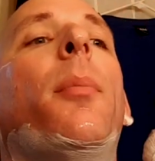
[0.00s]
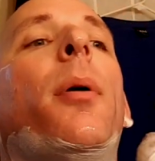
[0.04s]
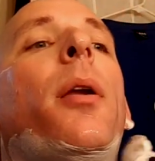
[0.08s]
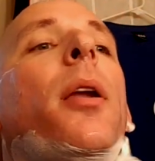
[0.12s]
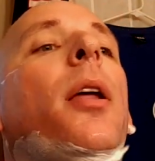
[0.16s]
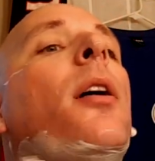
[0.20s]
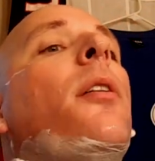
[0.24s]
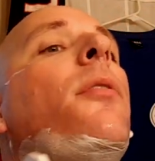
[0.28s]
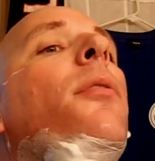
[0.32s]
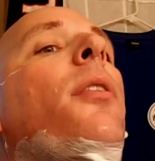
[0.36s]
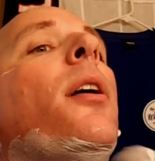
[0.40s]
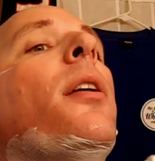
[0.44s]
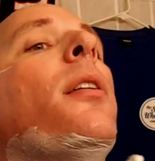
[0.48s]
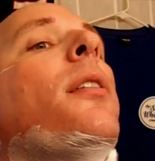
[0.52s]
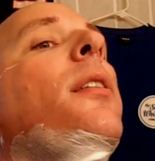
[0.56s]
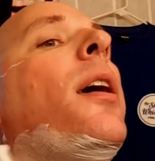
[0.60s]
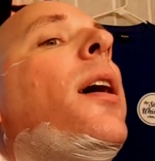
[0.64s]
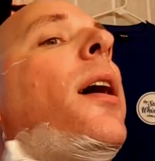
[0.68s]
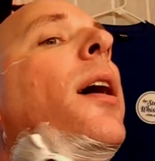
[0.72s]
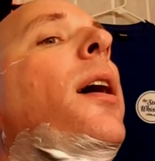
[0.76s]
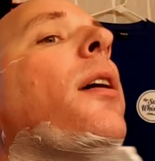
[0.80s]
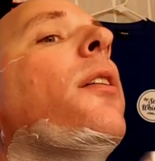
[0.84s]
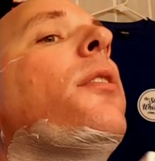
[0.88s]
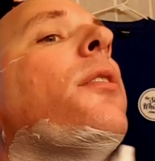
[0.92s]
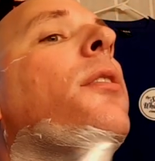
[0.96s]
my neck
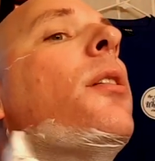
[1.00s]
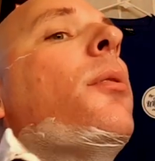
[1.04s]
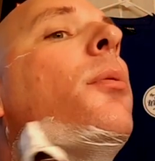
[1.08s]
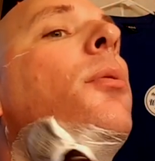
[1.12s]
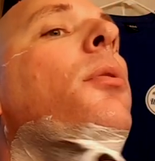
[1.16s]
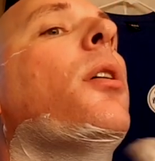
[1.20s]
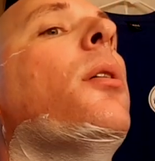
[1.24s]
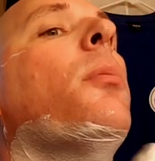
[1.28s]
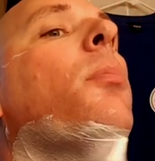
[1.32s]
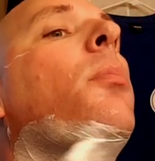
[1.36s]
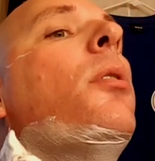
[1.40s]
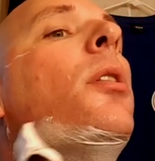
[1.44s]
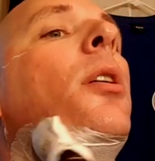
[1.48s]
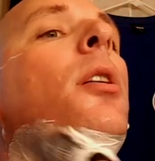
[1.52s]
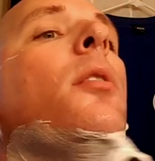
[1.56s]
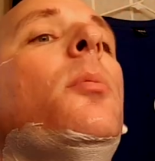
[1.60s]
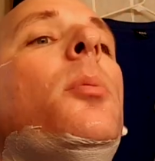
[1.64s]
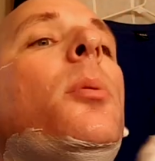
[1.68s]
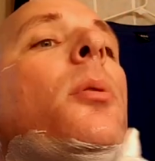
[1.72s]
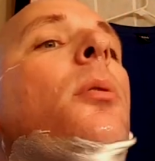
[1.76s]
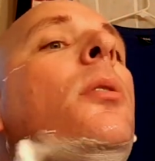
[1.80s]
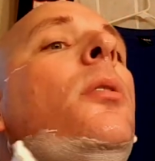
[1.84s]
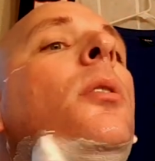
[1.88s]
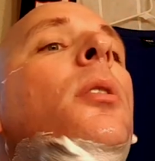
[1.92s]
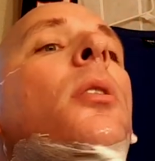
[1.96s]
fantastic. It was
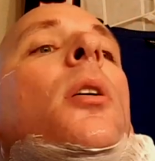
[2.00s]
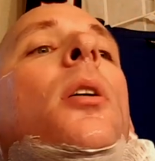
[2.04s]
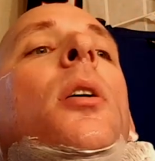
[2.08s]
unbelievable.